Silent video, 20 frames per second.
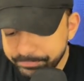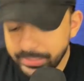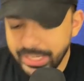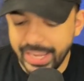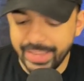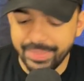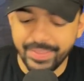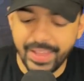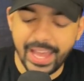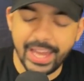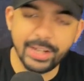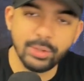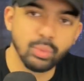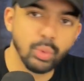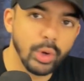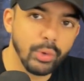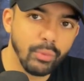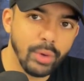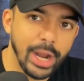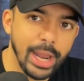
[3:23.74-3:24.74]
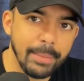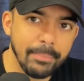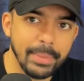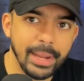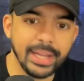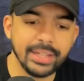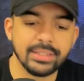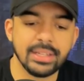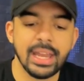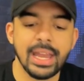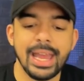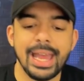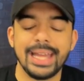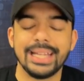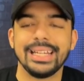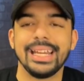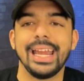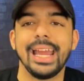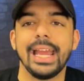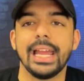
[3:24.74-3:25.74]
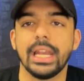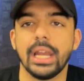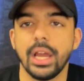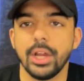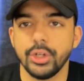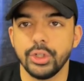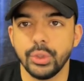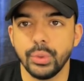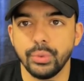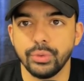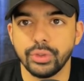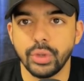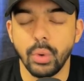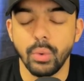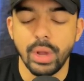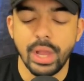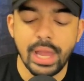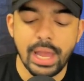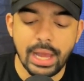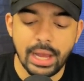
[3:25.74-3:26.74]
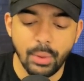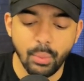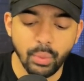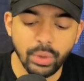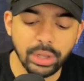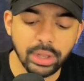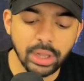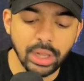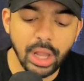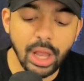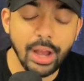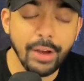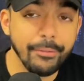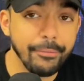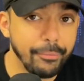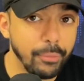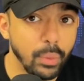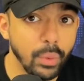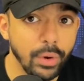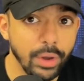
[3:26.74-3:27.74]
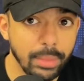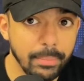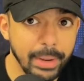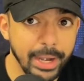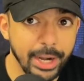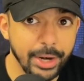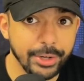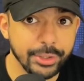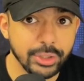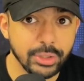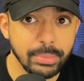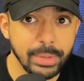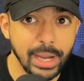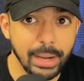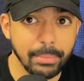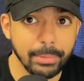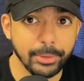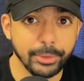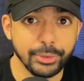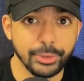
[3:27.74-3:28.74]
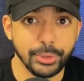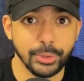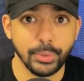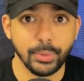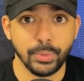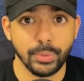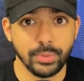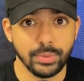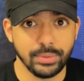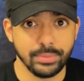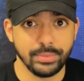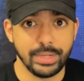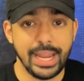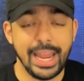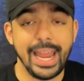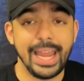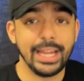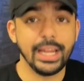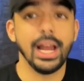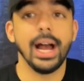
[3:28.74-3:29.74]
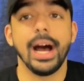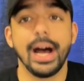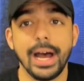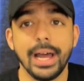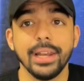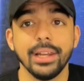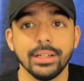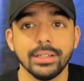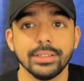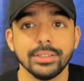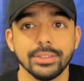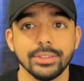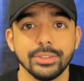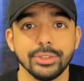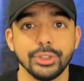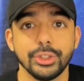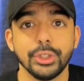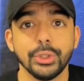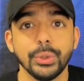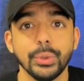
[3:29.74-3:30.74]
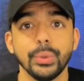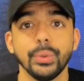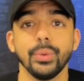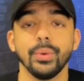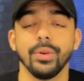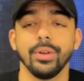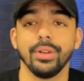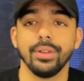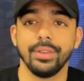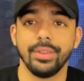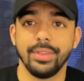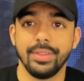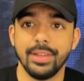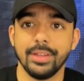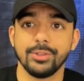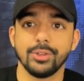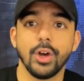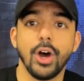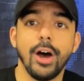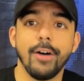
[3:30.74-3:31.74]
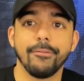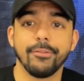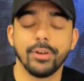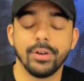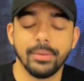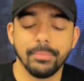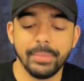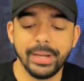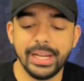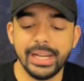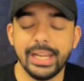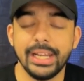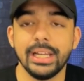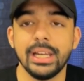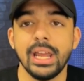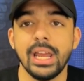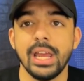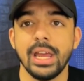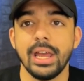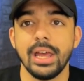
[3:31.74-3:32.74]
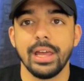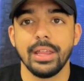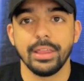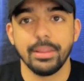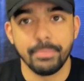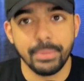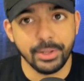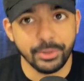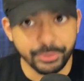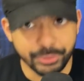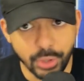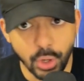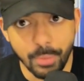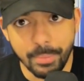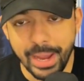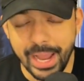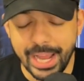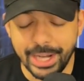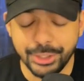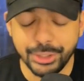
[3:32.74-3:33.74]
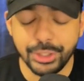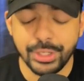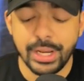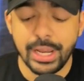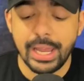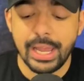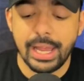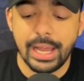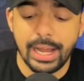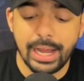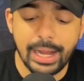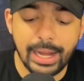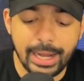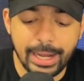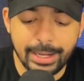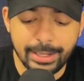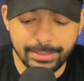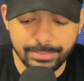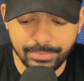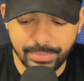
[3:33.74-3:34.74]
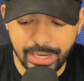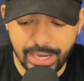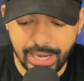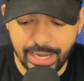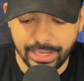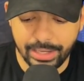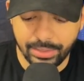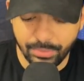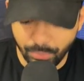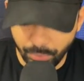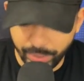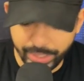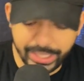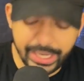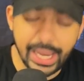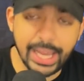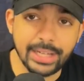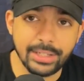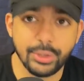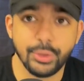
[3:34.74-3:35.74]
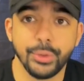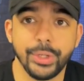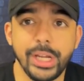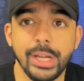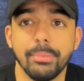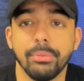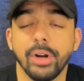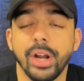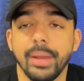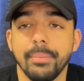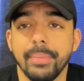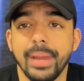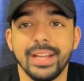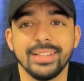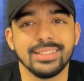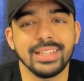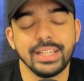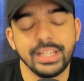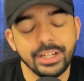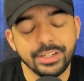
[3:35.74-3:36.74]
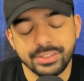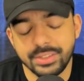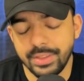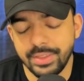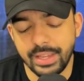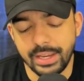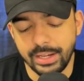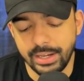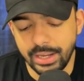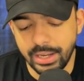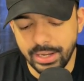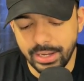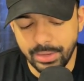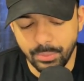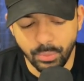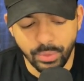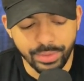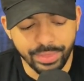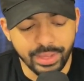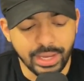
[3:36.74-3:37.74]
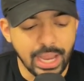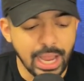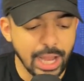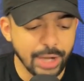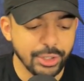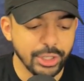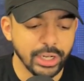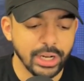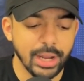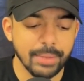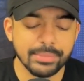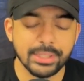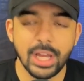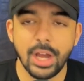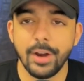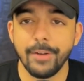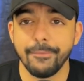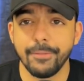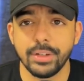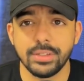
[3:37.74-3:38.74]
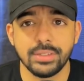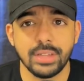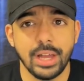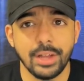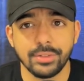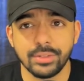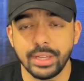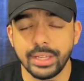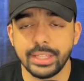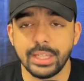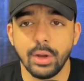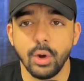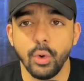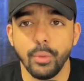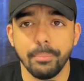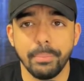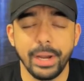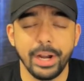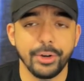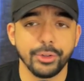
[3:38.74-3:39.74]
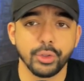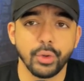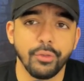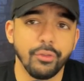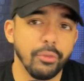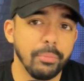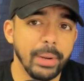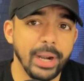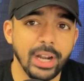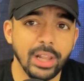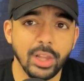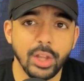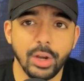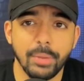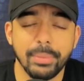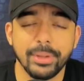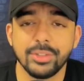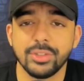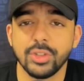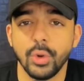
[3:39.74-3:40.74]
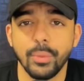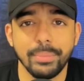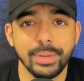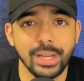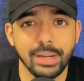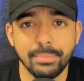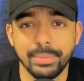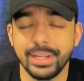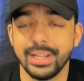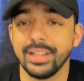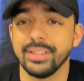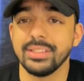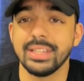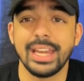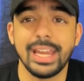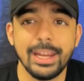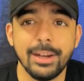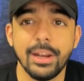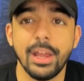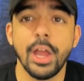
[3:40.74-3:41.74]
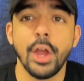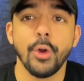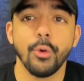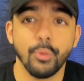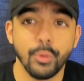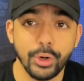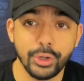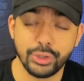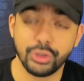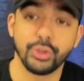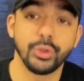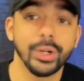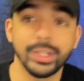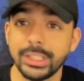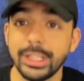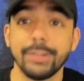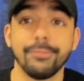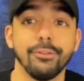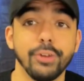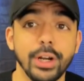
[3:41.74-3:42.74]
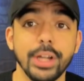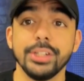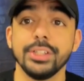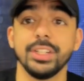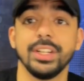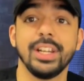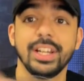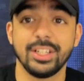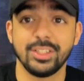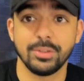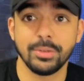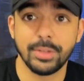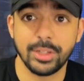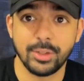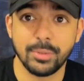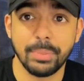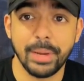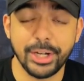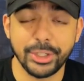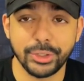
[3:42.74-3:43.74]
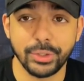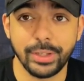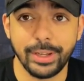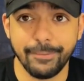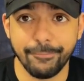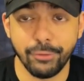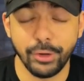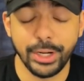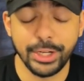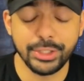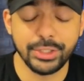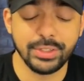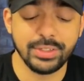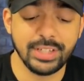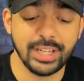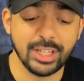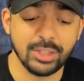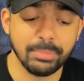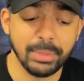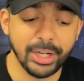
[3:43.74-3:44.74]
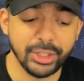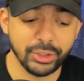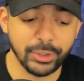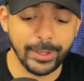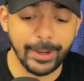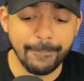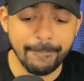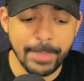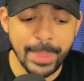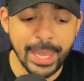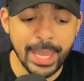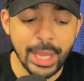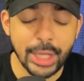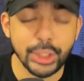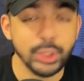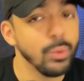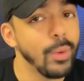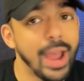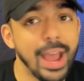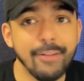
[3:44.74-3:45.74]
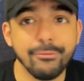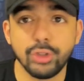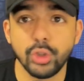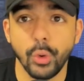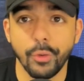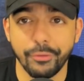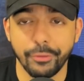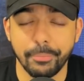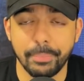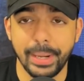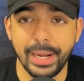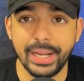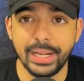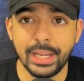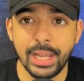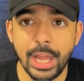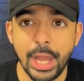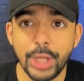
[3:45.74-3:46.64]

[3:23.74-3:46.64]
And that is what Ryan Bates can do. So would love for the Bears to be able to hang on to this offer, meaning the Bills don't match, and we get to keep Ryan Bates. And here's the thing. When the contract comes out, if it sounds like the old Bears overpaid a little bit, so be it. Because in restricted free agency, especially, you have to overpay.